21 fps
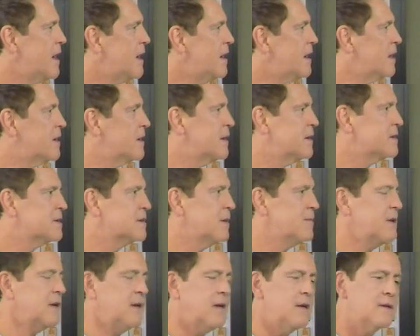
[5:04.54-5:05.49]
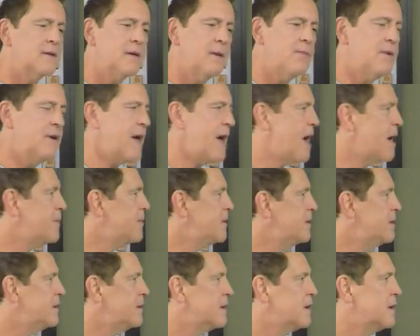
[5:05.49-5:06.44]
Yeah, something something
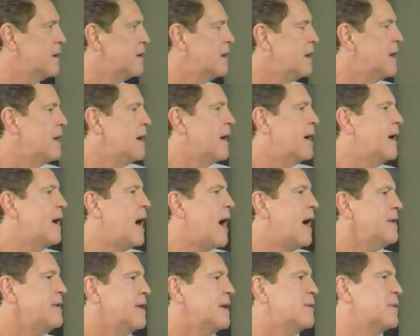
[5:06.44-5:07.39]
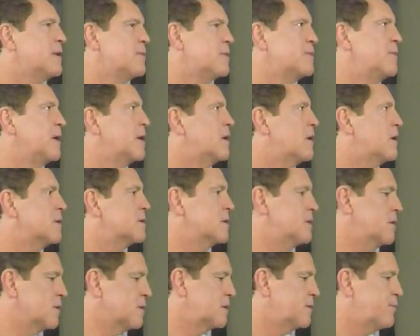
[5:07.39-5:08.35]
happened. Uh, I think it was because of
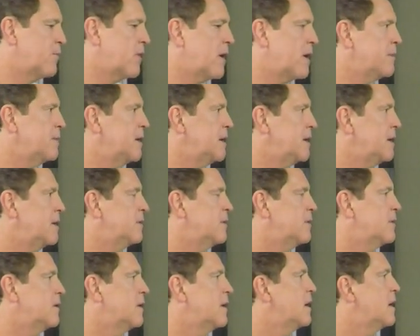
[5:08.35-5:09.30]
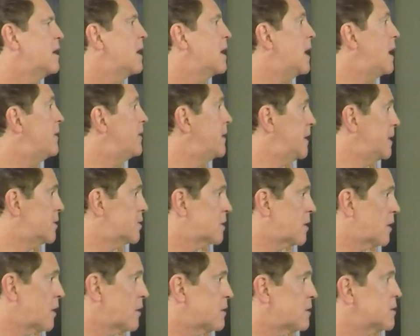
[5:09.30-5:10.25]
those prayer meetings, mm-hmm. and then at
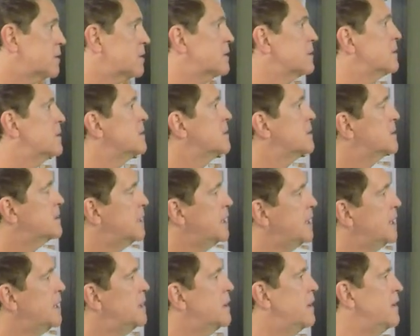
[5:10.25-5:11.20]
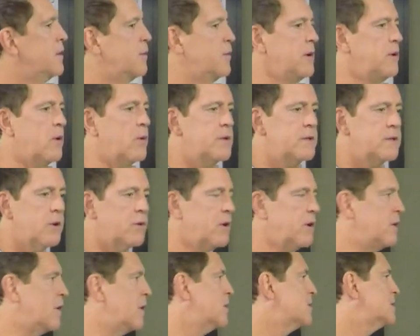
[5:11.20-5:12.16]
church, singing, and then we'd always go to
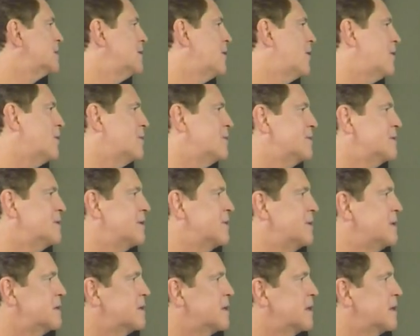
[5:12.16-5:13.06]
nursing homes and we'd